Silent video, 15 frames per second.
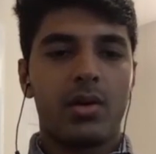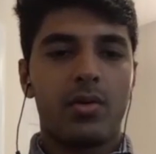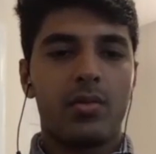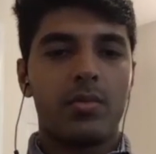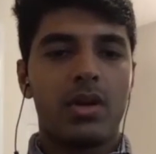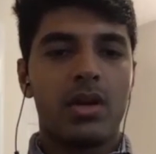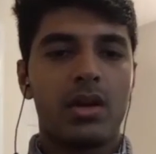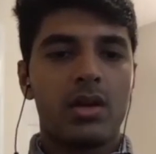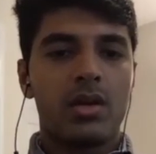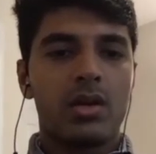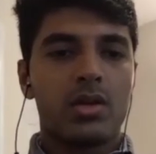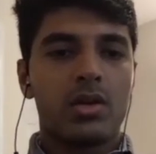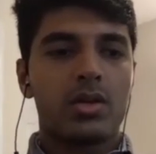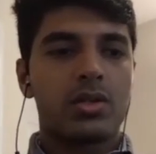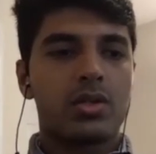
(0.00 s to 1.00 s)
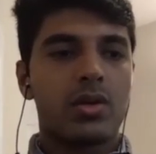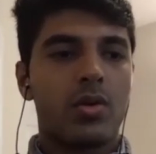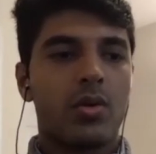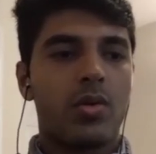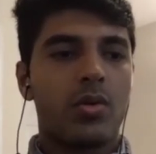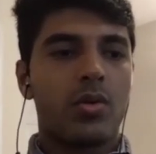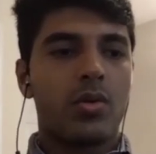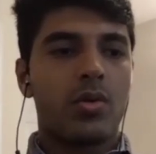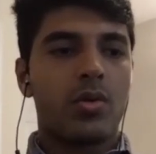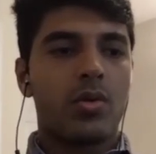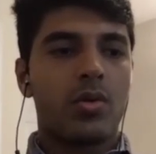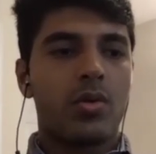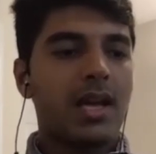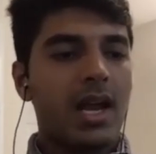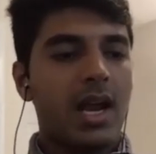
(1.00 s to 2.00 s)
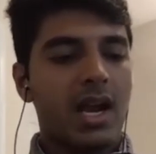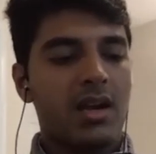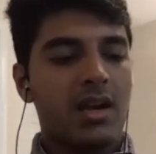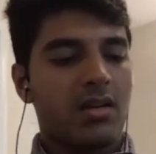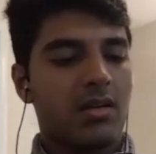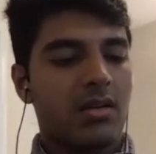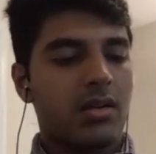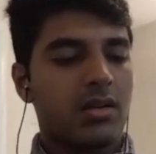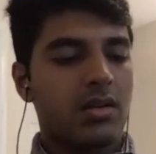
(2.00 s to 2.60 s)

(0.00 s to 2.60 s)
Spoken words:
globe. So once I had